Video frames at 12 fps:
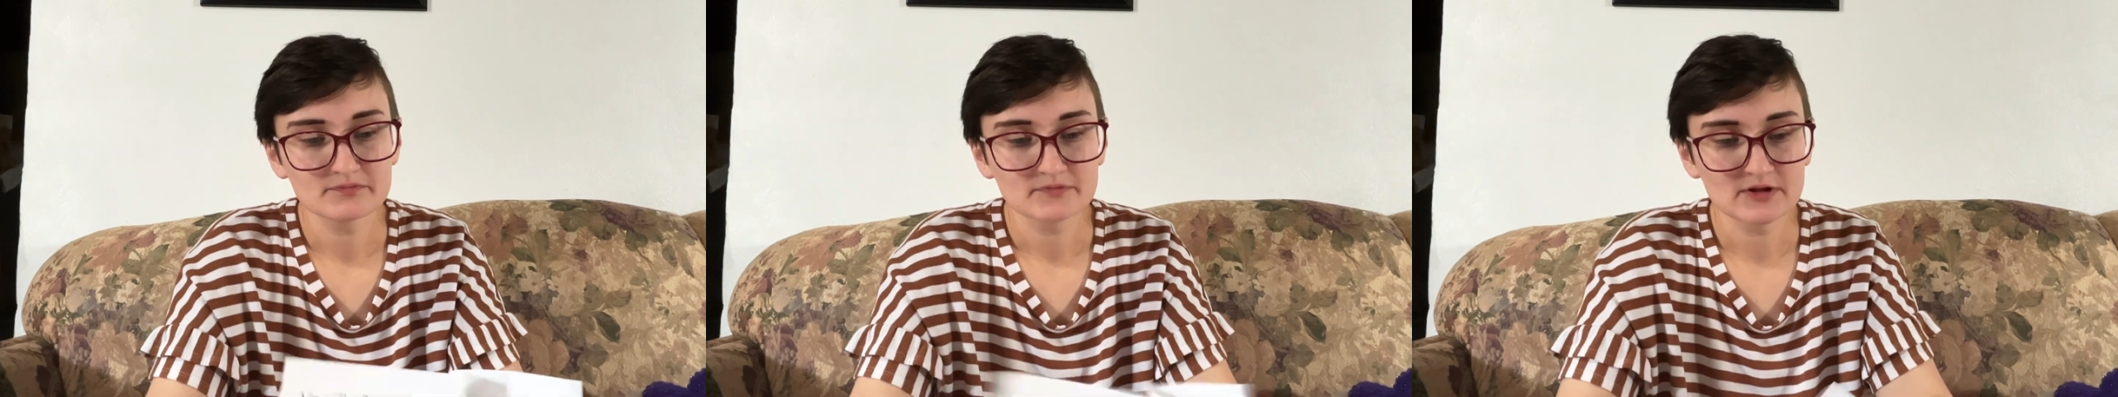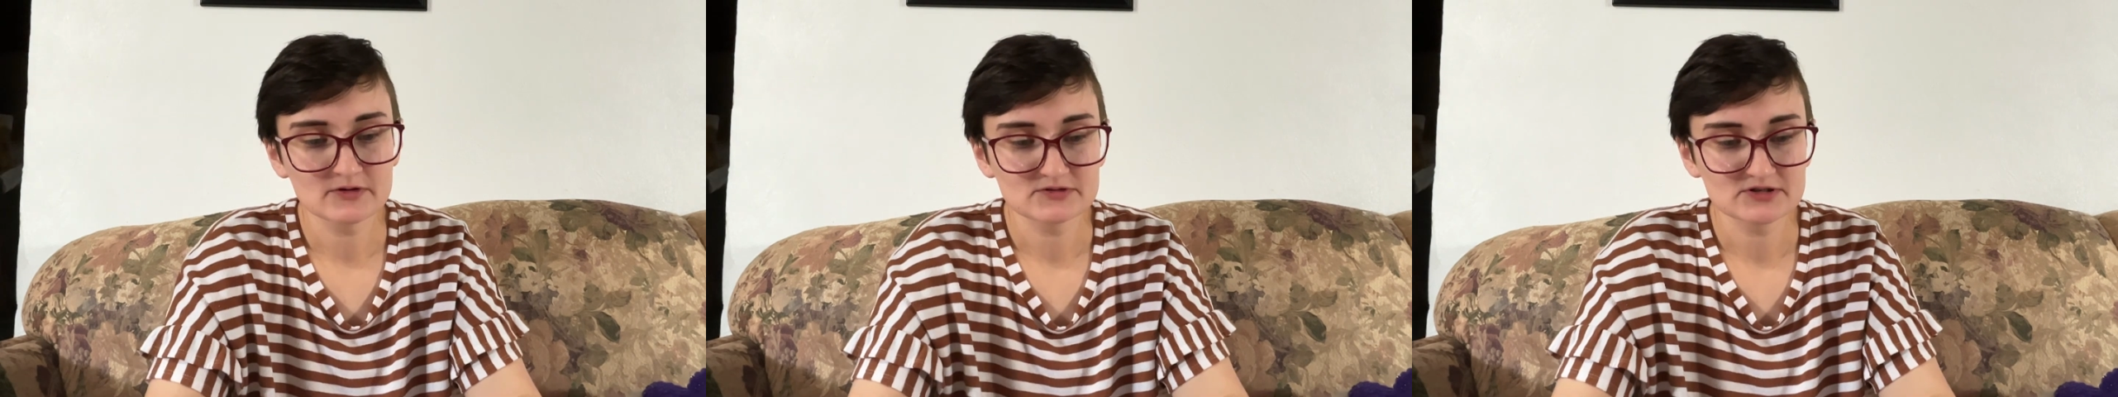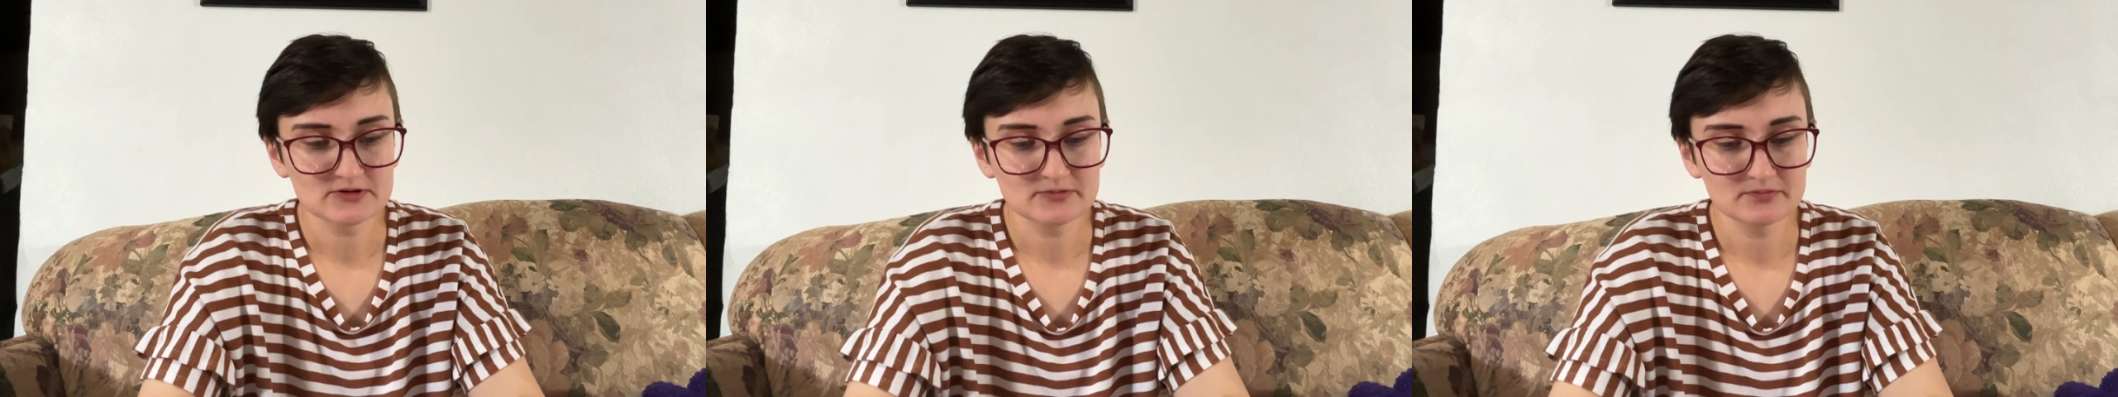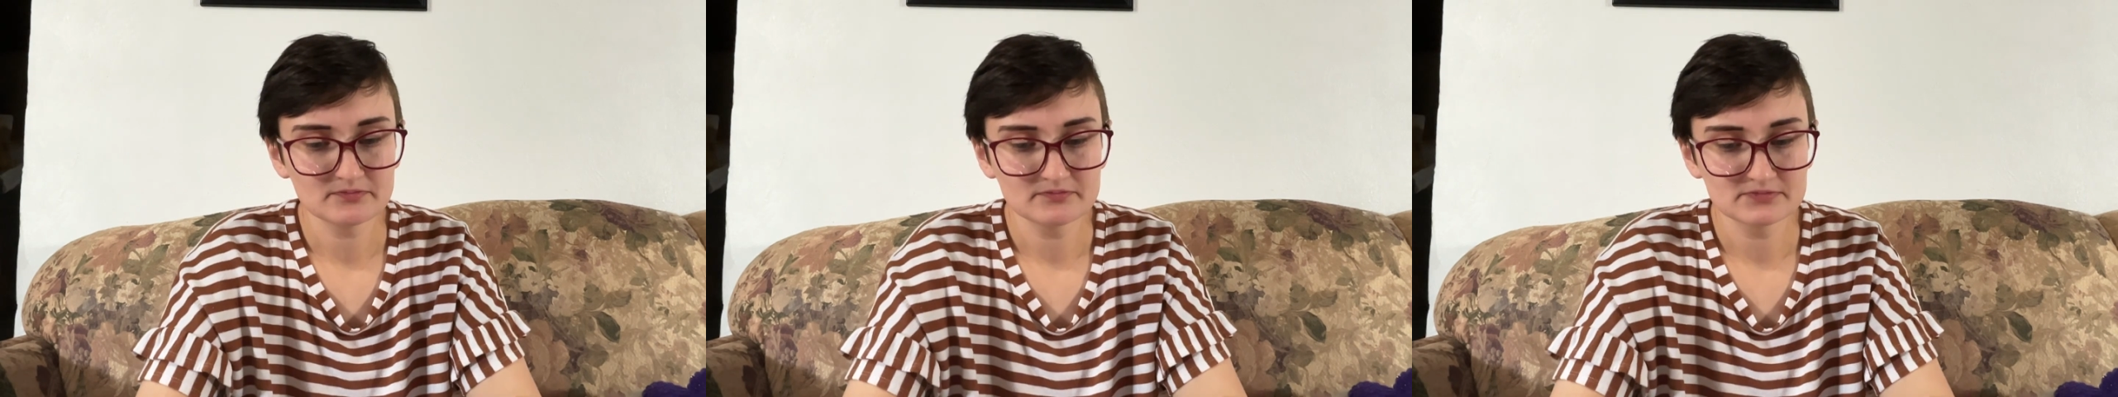YouTube
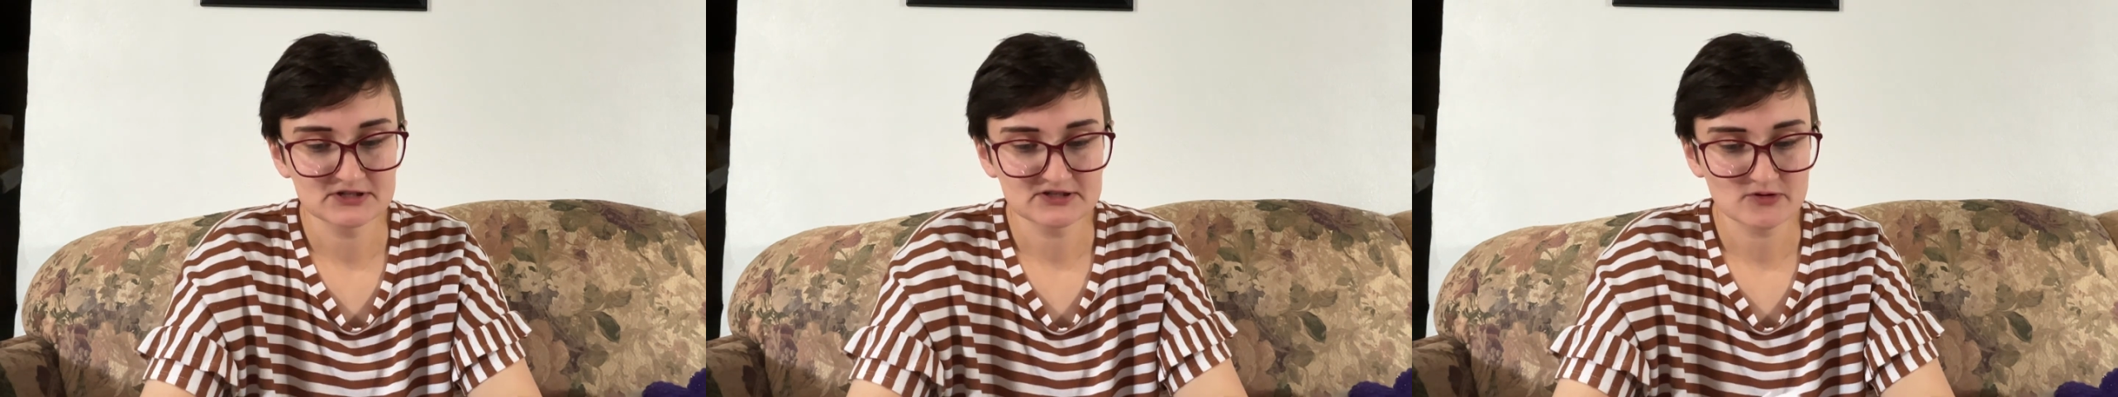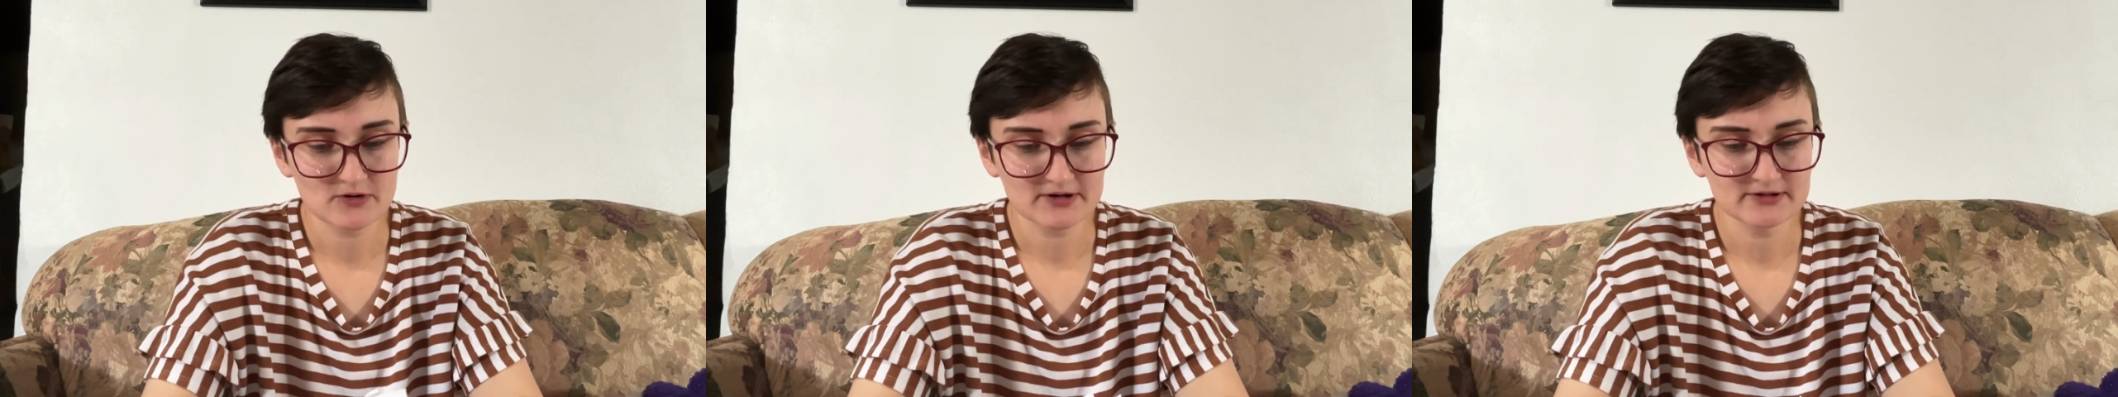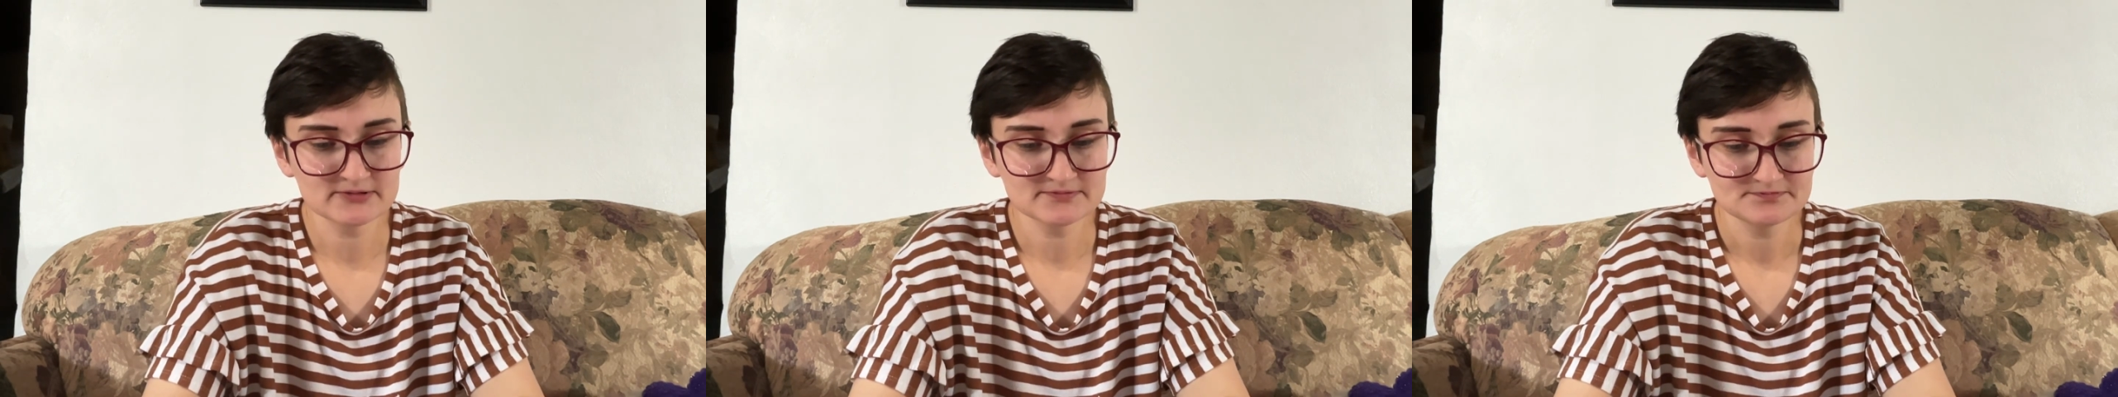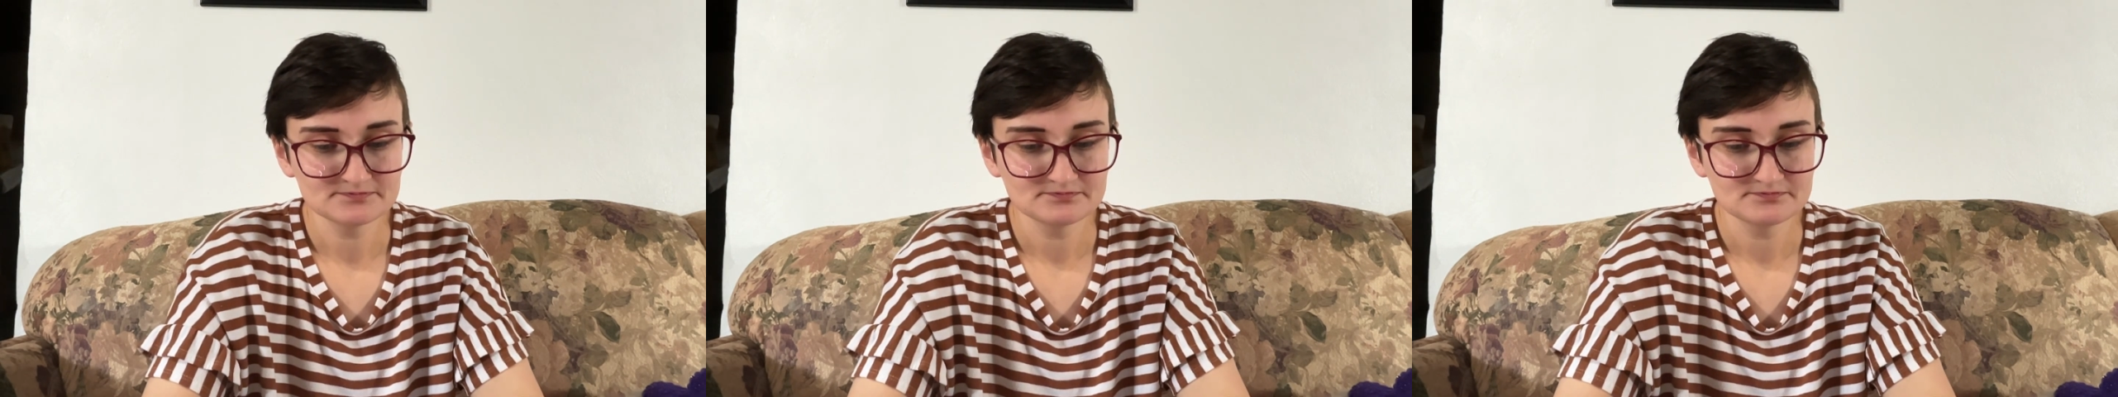tutorial.